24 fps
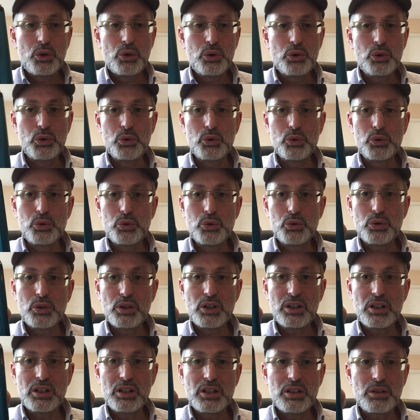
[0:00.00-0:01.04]
who
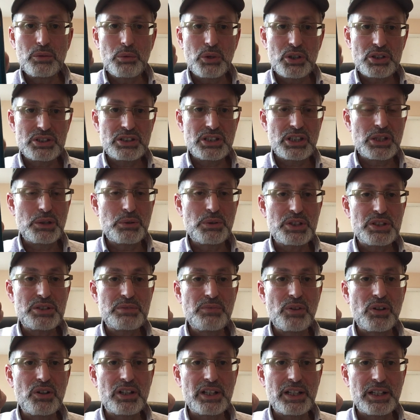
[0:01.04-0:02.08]
wants to quit
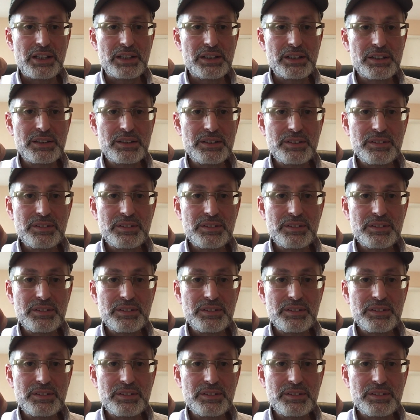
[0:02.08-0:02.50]
smoking